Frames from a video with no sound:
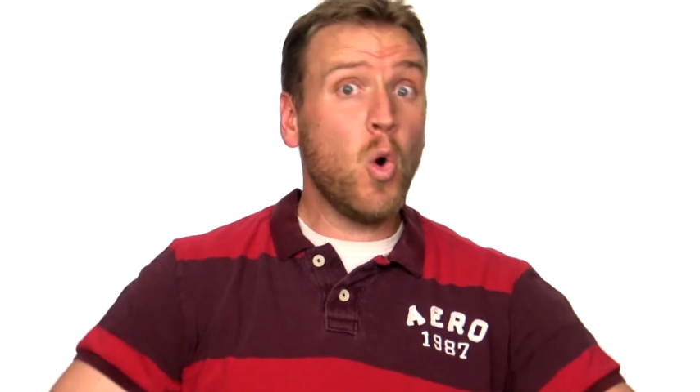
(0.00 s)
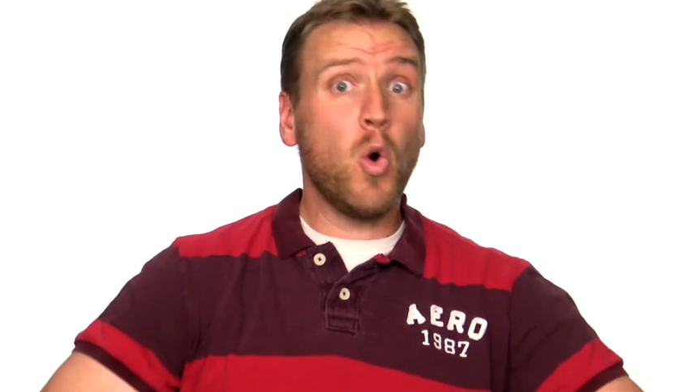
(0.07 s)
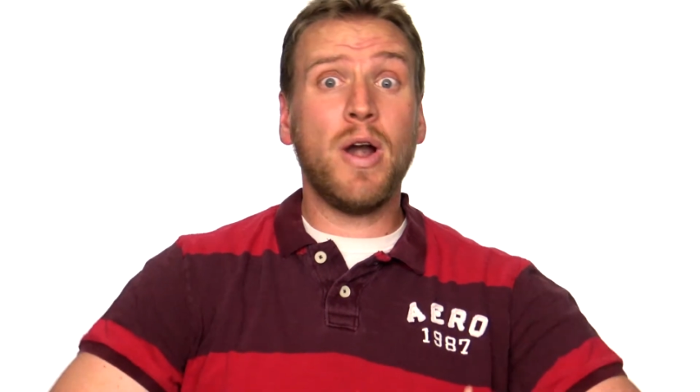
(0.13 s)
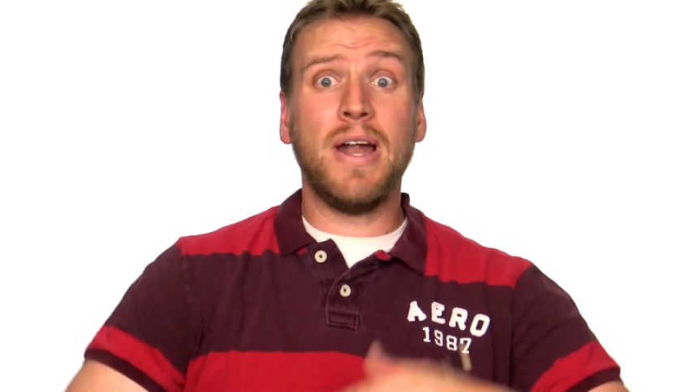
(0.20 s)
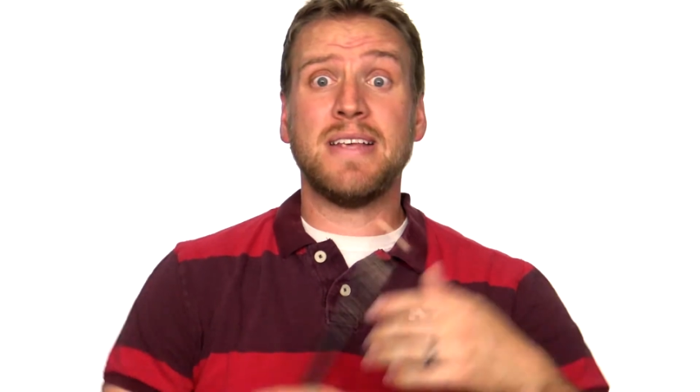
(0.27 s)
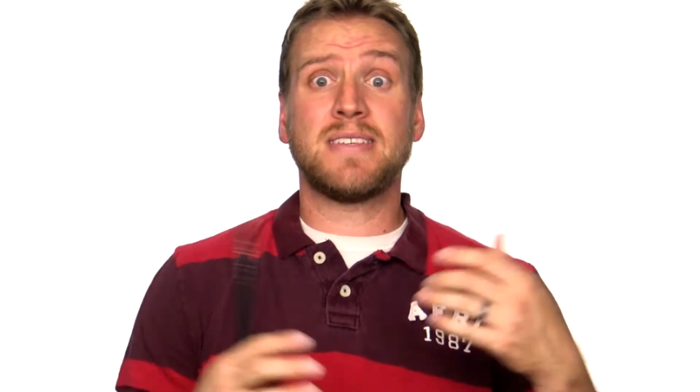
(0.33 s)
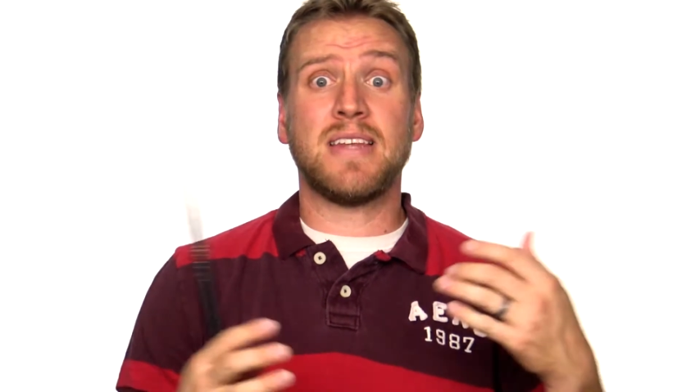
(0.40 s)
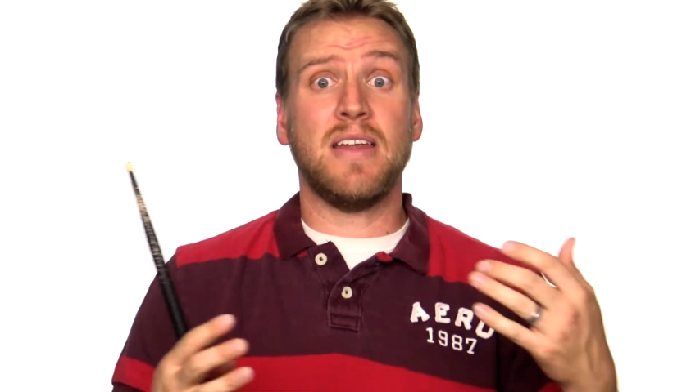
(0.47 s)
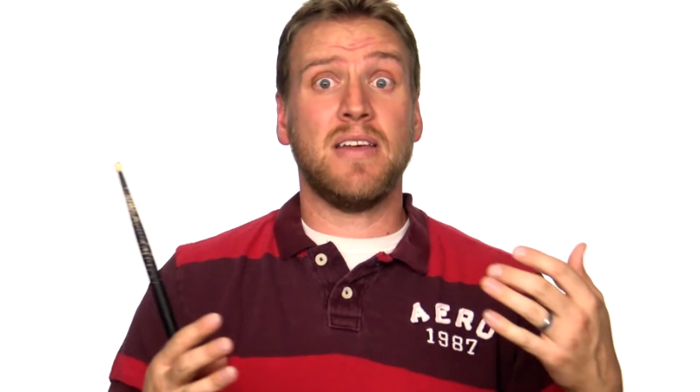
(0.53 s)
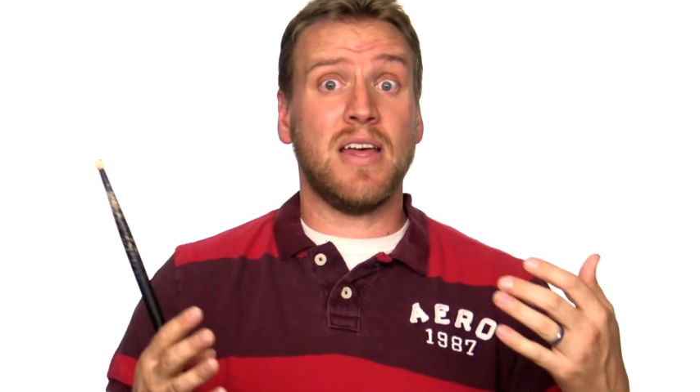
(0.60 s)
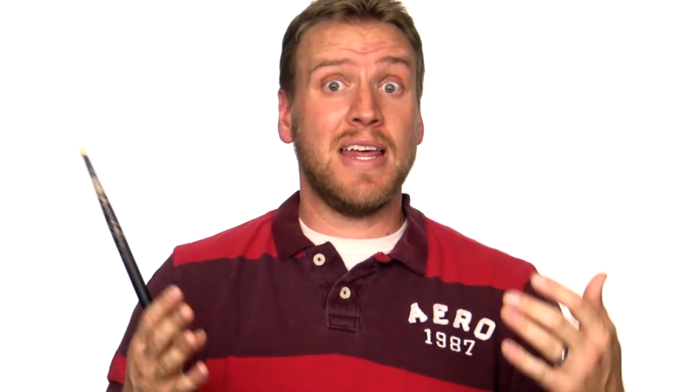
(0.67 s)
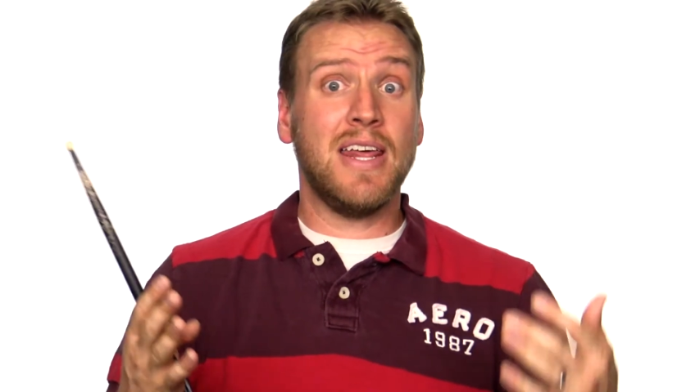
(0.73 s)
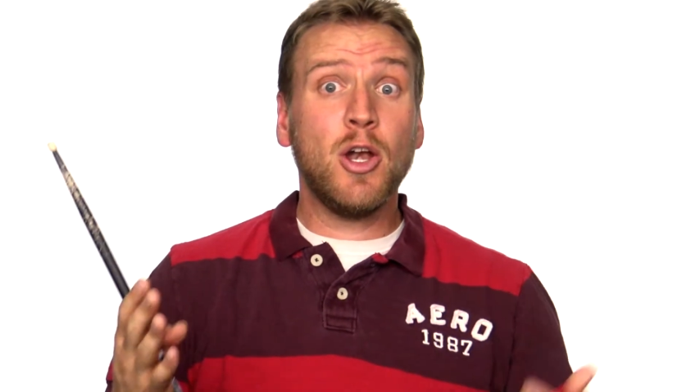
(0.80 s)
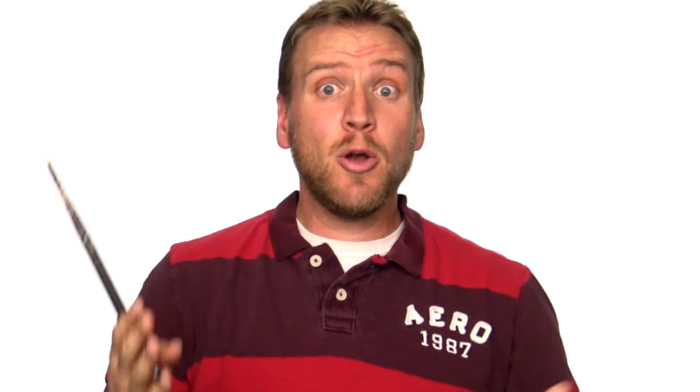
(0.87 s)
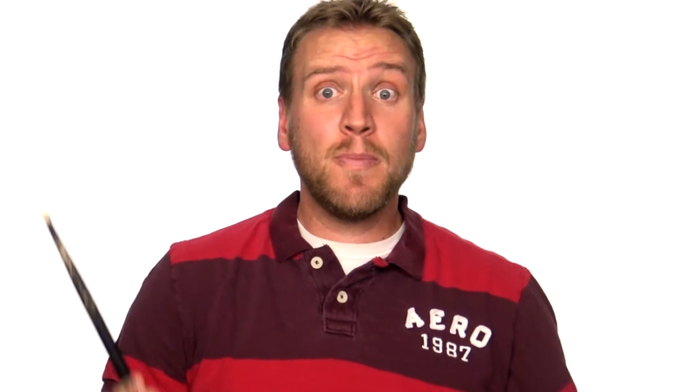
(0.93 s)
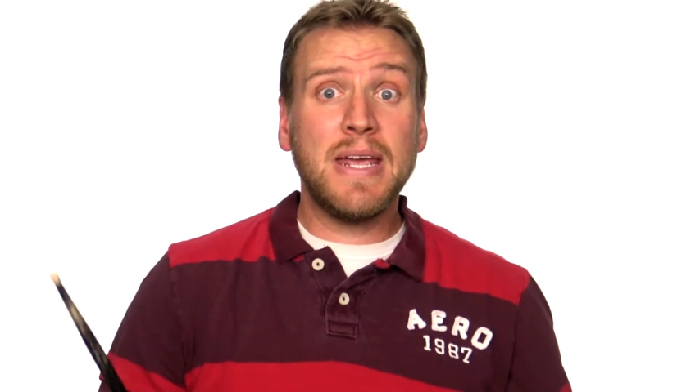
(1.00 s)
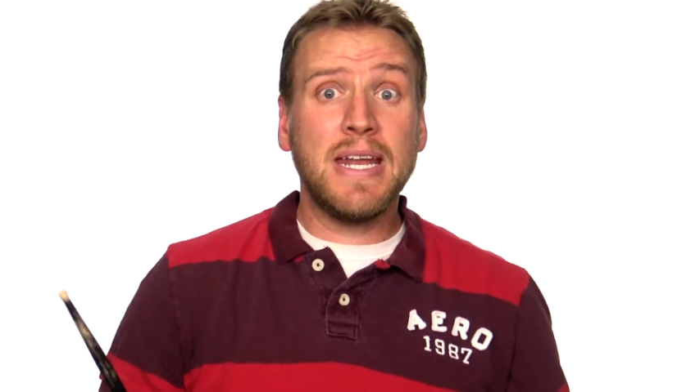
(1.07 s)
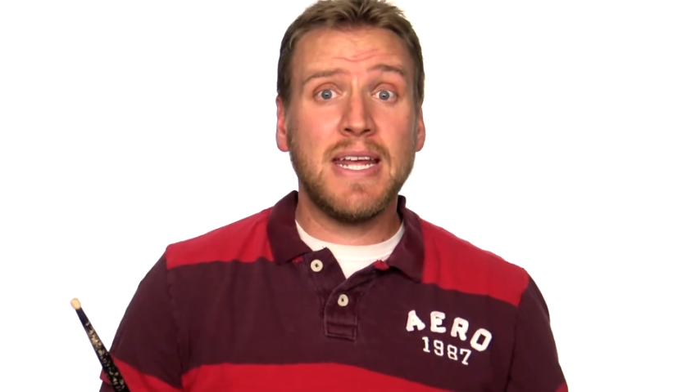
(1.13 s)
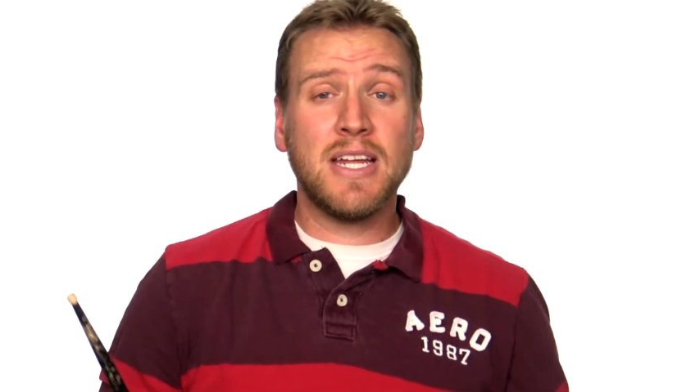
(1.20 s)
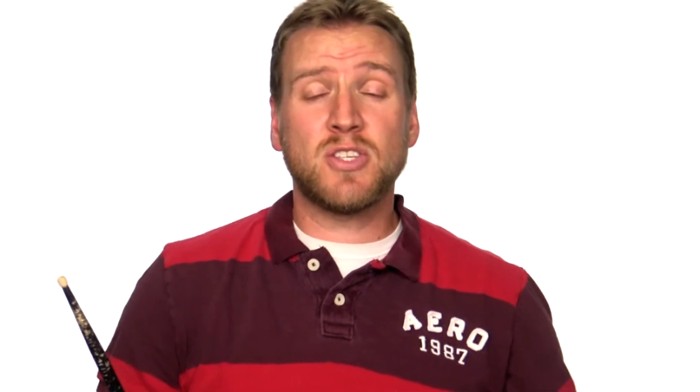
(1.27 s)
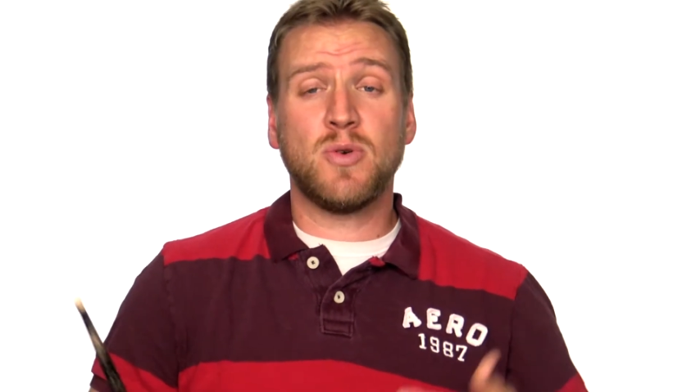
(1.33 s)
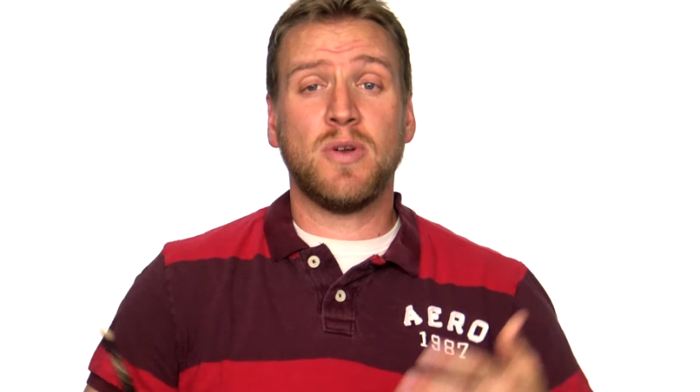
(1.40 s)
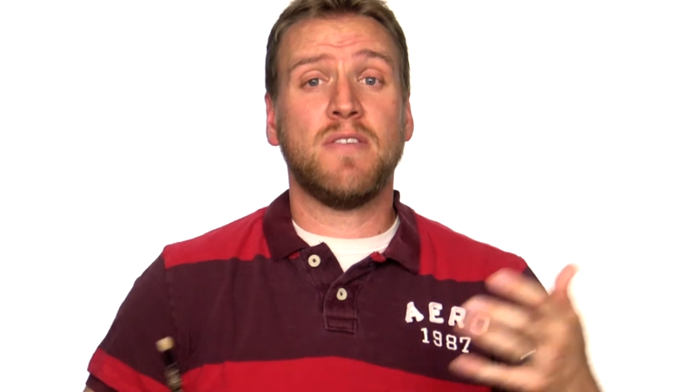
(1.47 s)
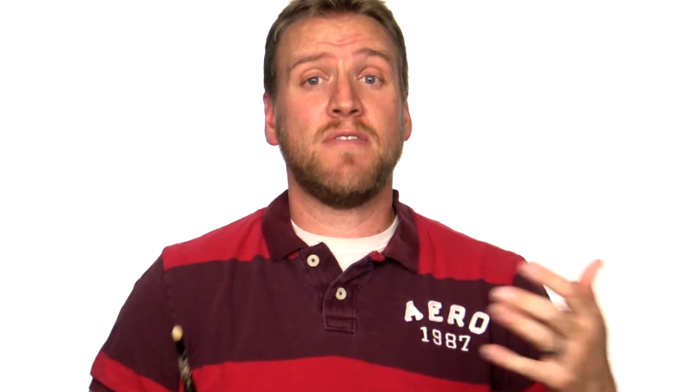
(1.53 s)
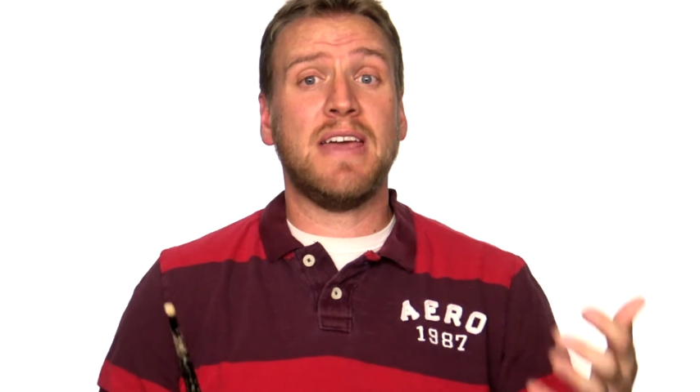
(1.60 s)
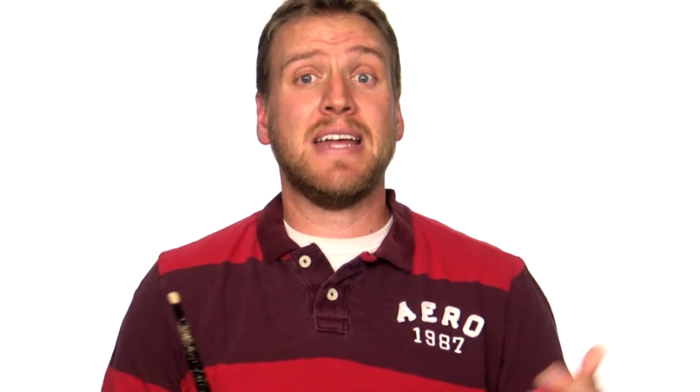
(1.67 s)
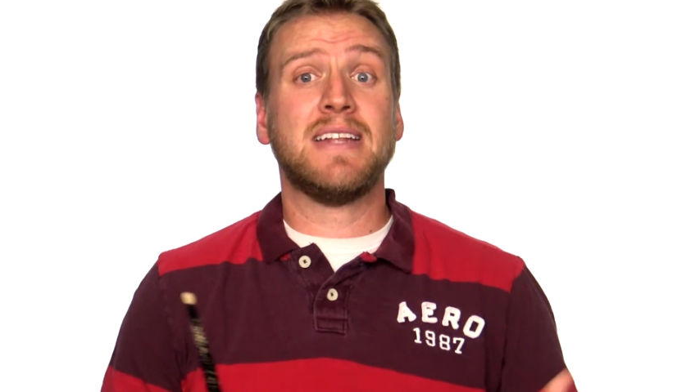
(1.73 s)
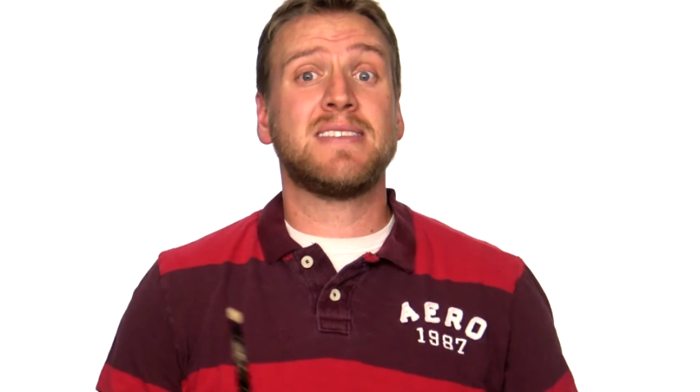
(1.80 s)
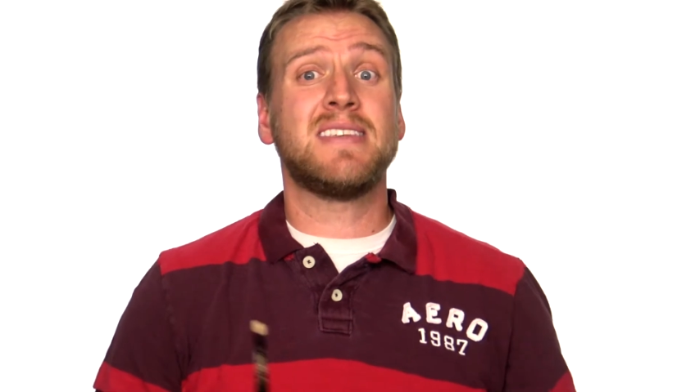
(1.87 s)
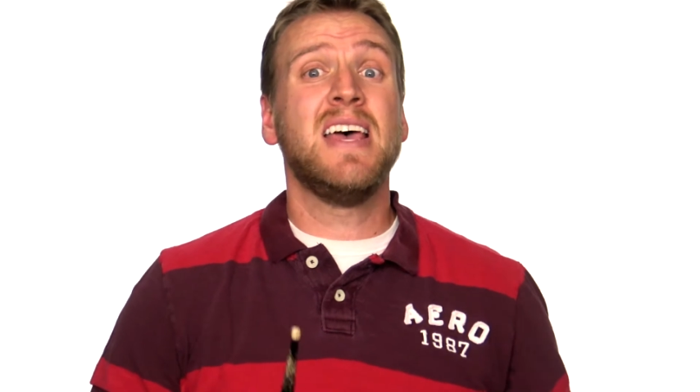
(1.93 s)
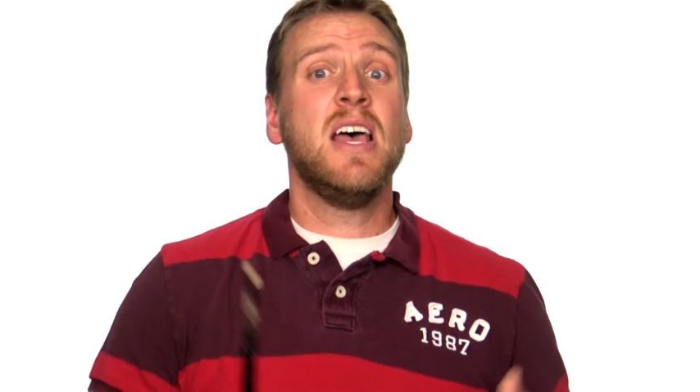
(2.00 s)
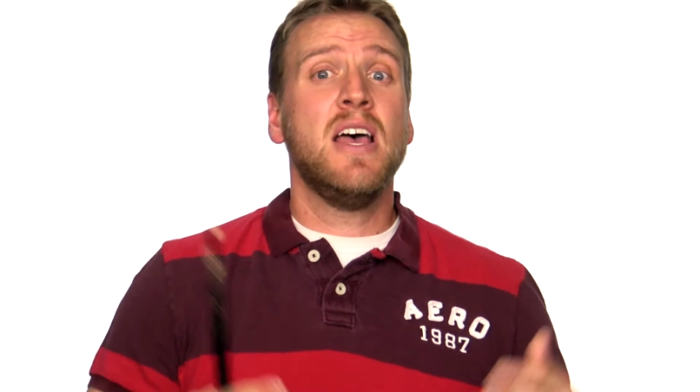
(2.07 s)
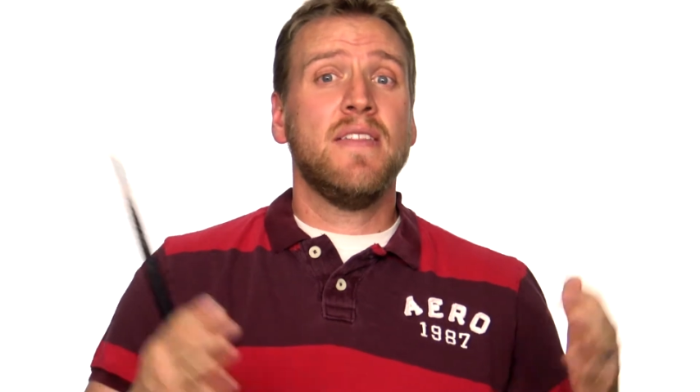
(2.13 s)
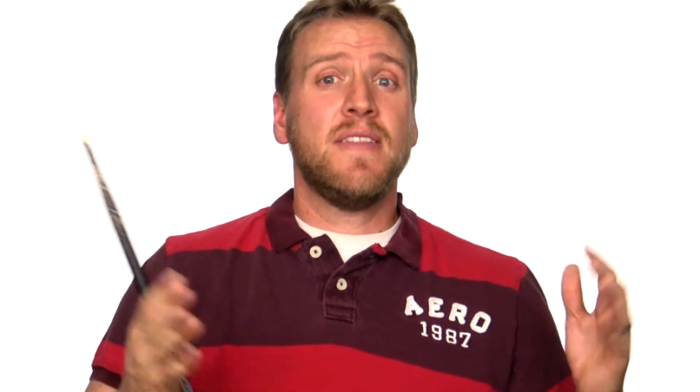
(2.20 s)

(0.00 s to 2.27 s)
or as an intermediate to advanced,